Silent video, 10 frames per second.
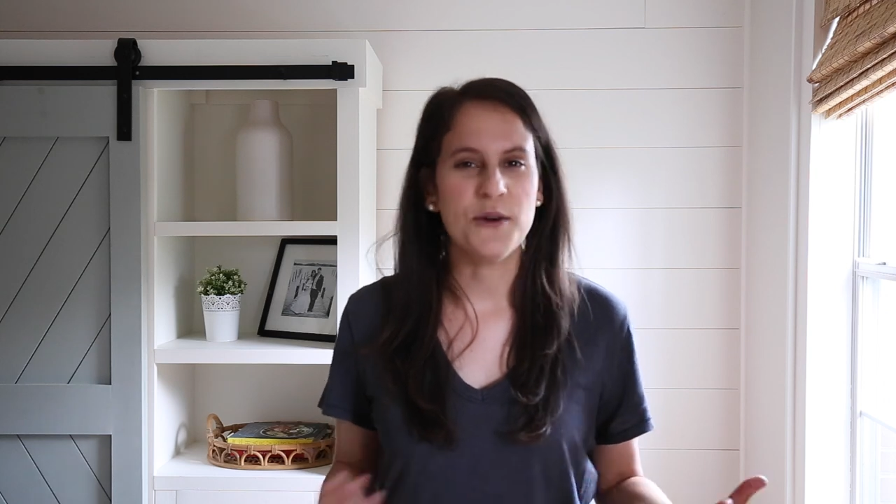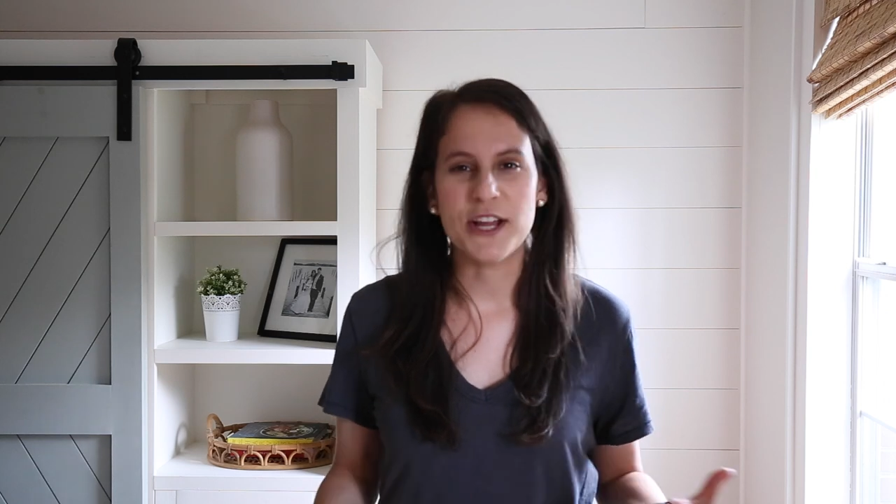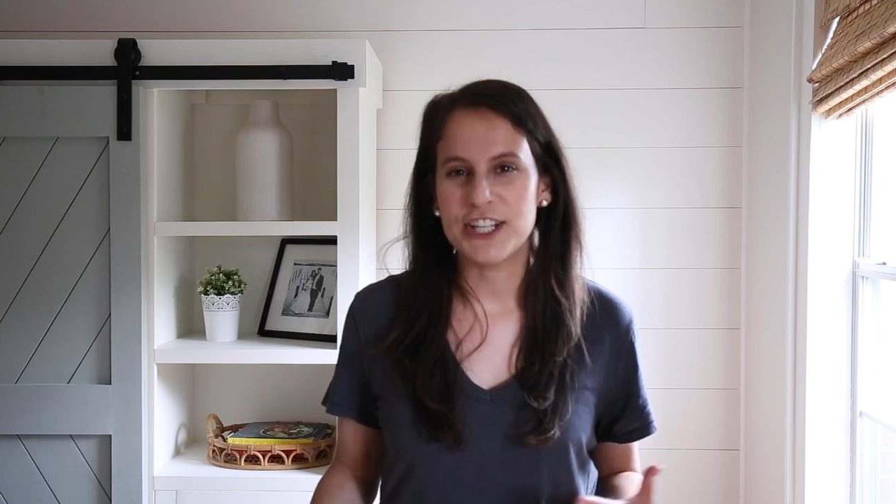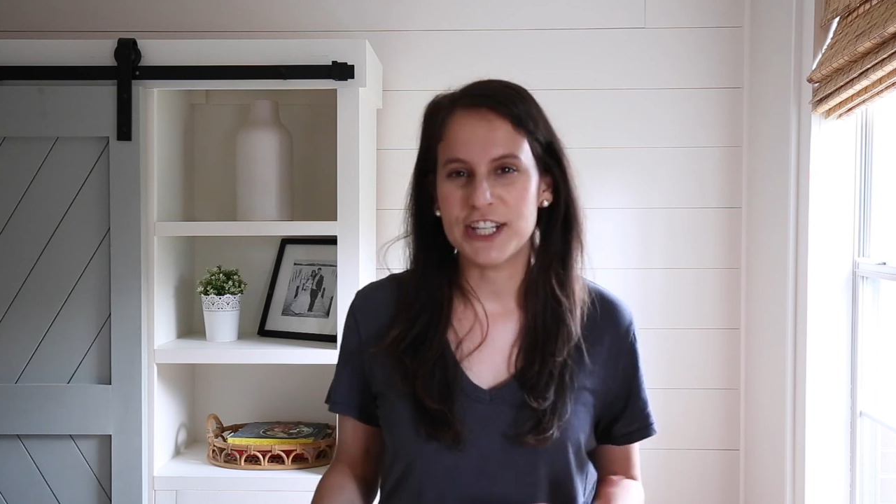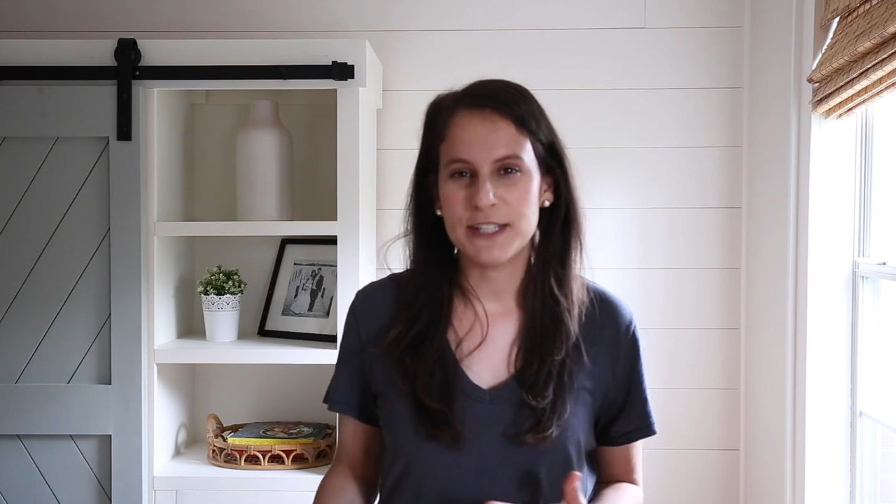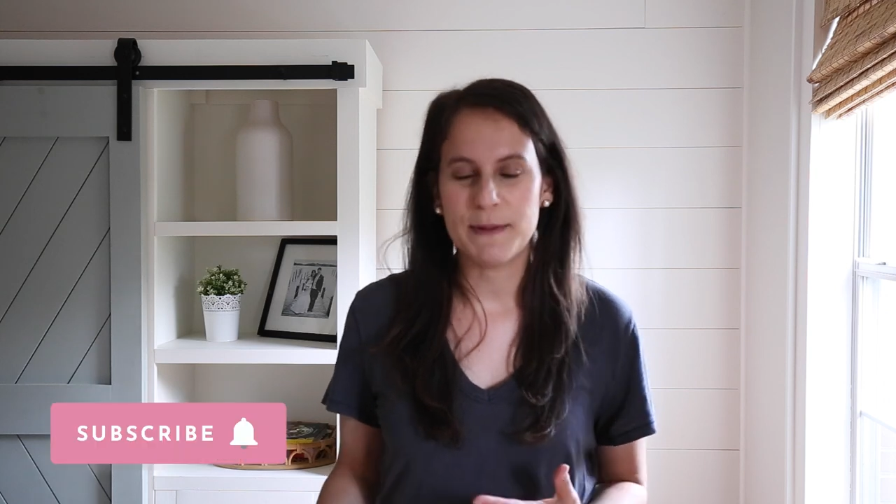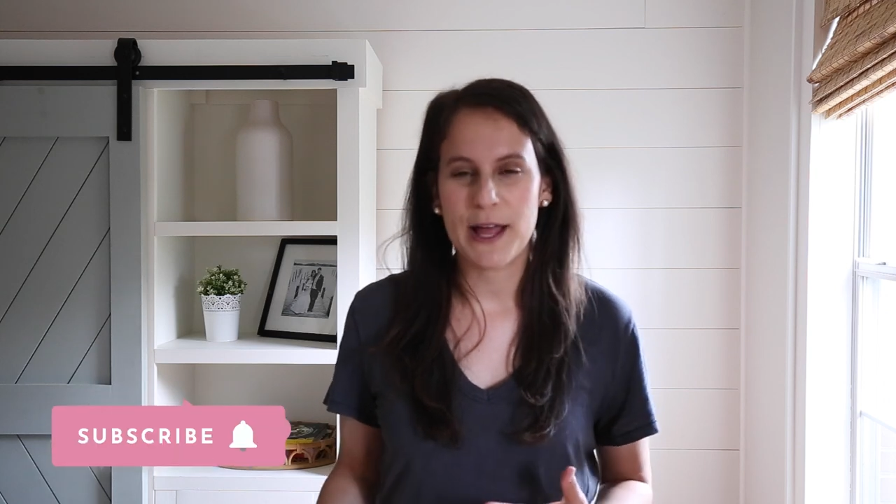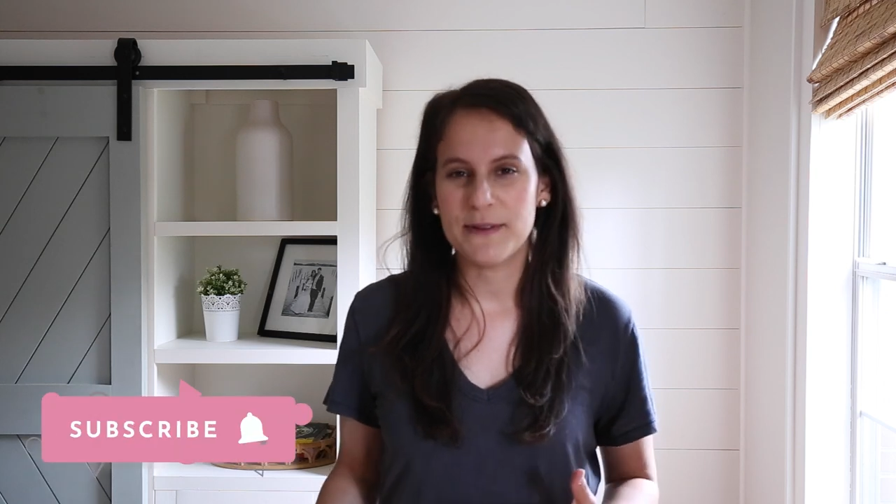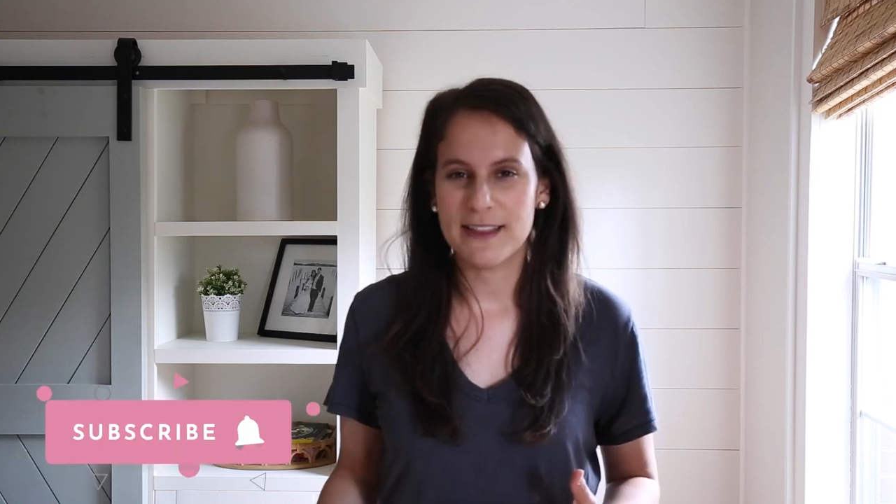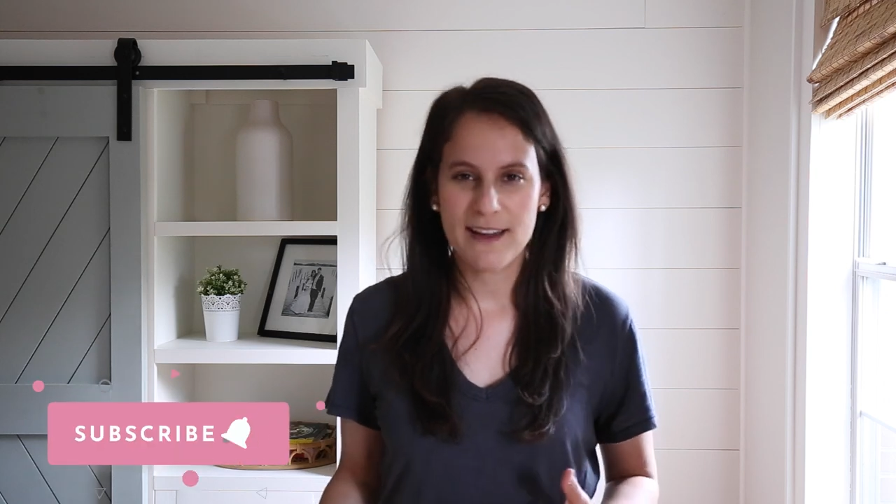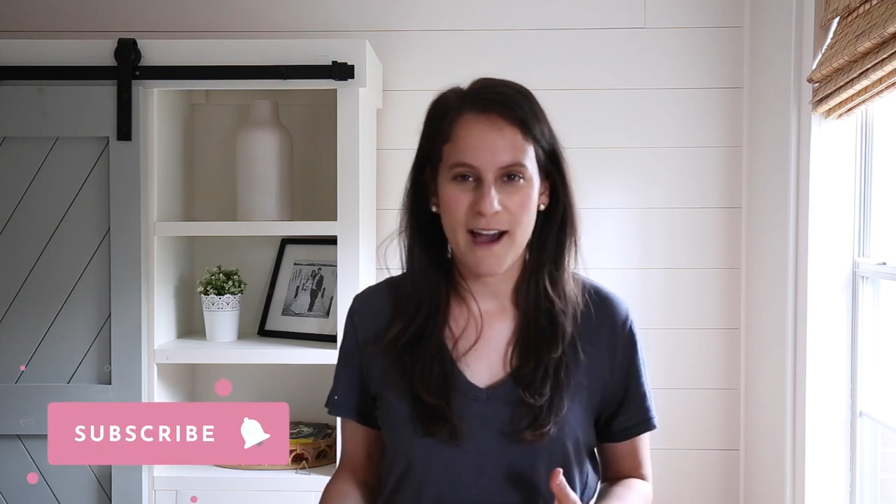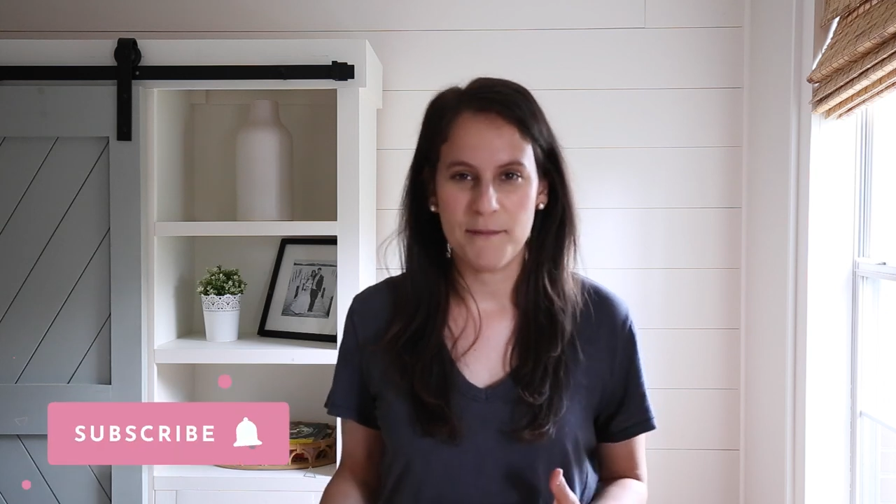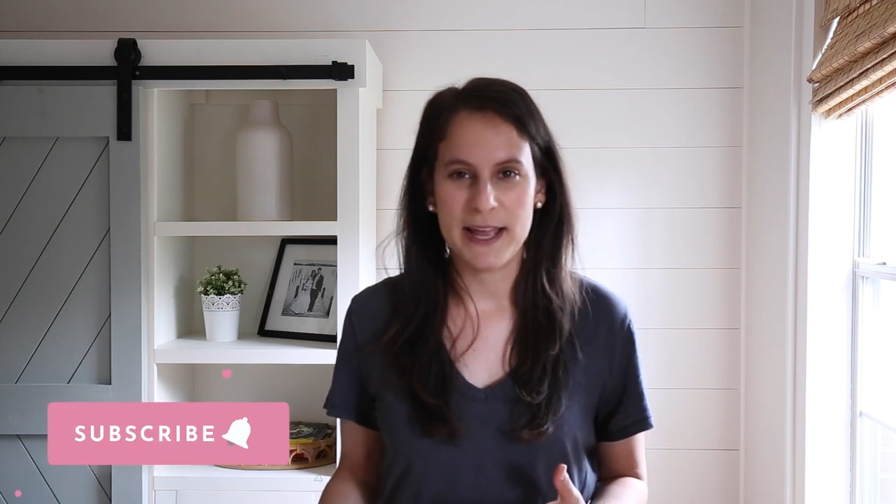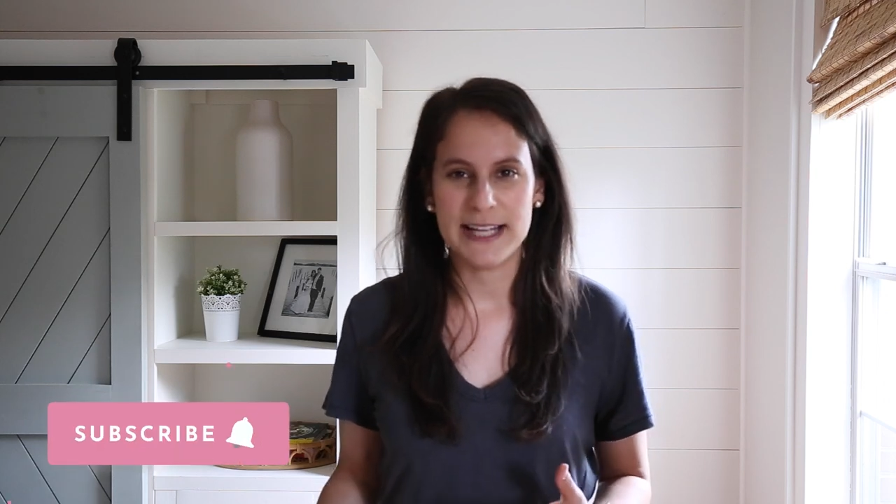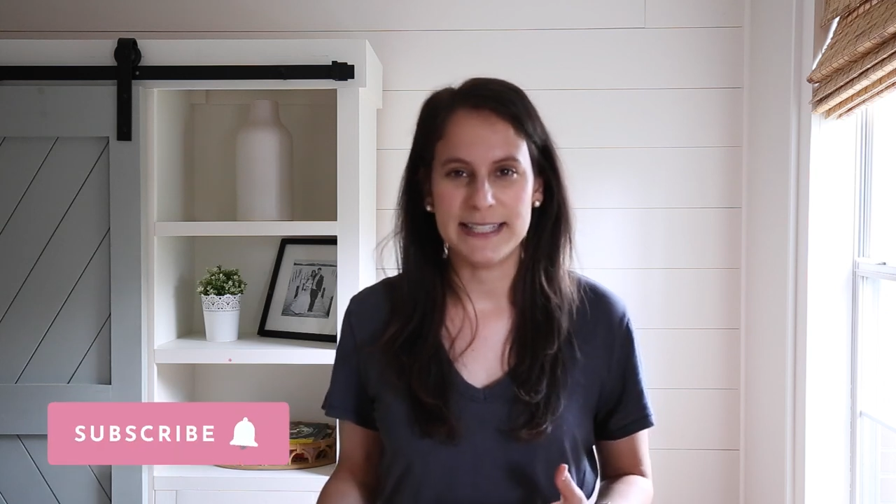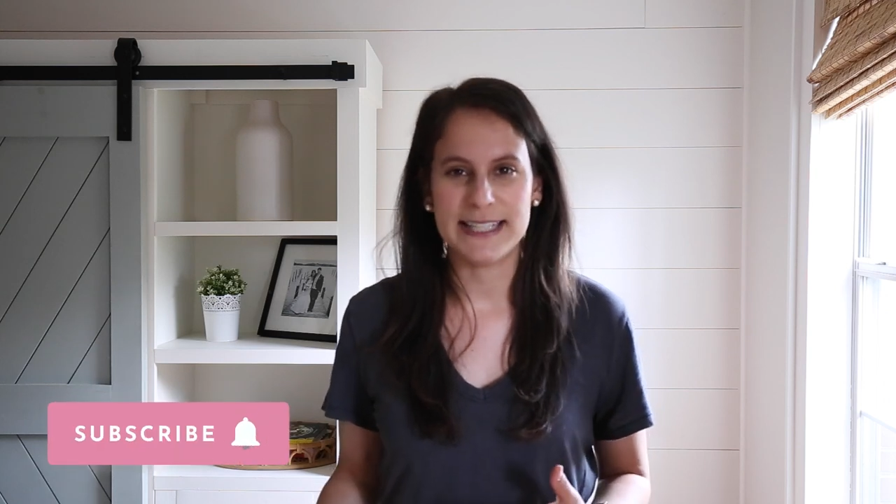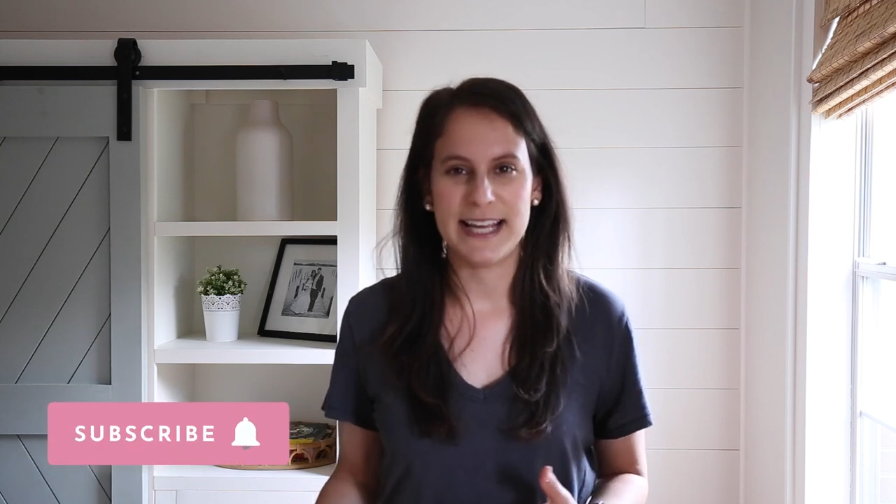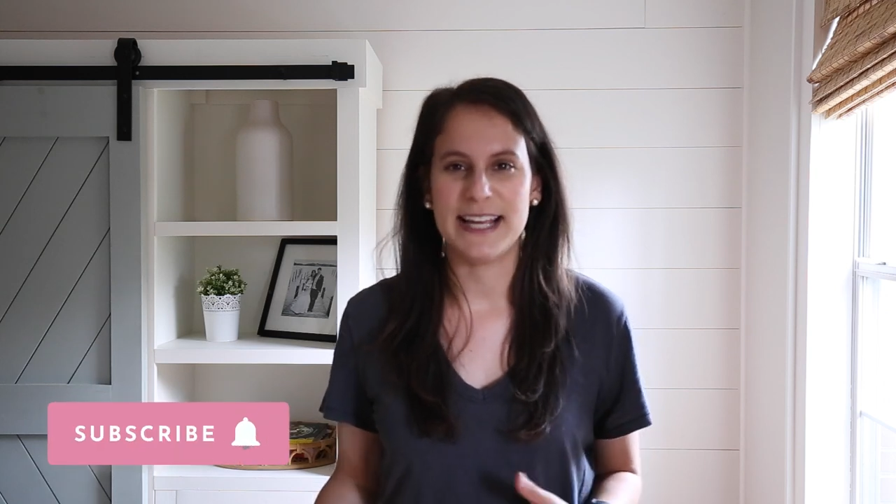questions below in the comments,